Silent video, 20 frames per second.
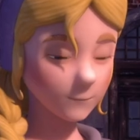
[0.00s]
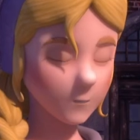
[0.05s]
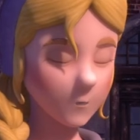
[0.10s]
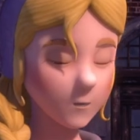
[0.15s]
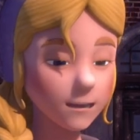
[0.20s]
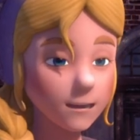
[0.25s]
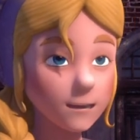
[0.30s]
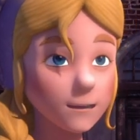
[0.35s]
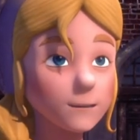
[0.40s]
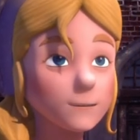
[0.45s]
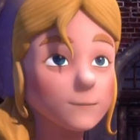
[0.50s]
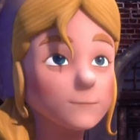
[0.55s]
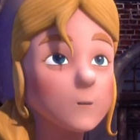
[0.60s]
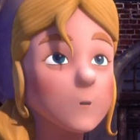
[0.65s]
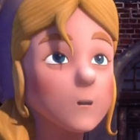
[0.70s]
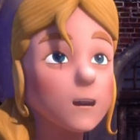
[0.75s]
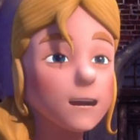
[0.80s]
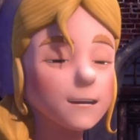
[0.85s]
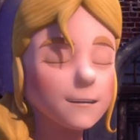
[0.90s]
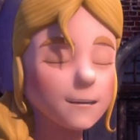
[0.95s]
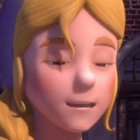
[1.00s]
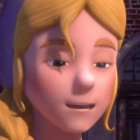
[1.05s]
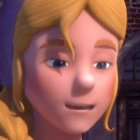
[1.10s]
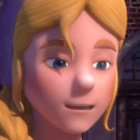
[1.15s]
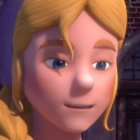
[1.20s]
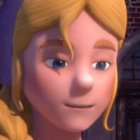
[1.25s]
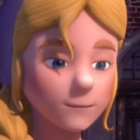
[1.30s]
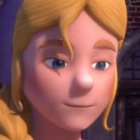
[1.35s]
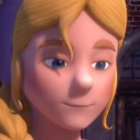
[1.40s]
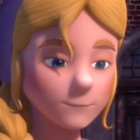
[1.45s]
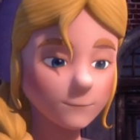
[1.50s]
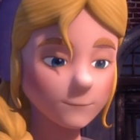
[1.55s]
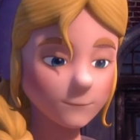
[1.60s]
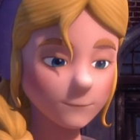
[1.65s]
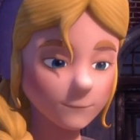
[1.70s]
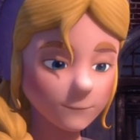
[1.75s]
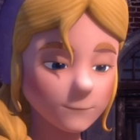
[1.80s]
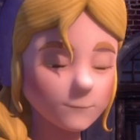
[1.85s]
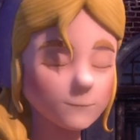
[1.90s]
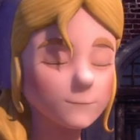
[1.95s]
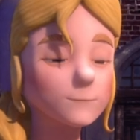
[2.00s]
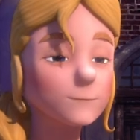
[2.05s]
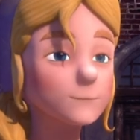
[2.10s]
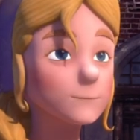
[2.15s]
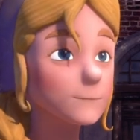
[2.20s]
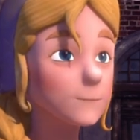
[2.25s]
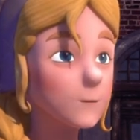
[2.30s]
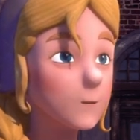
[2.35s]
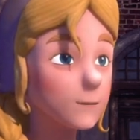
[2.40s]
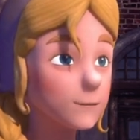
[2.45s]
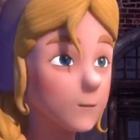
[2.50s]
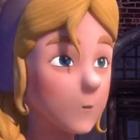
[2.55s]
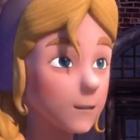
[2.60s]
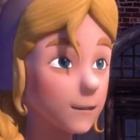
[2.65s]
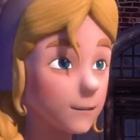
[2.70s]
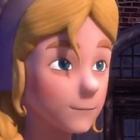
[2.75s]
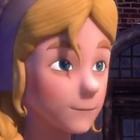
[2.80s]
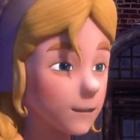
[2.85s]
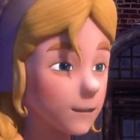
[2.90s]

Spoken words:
Please, choose one. Have a good day,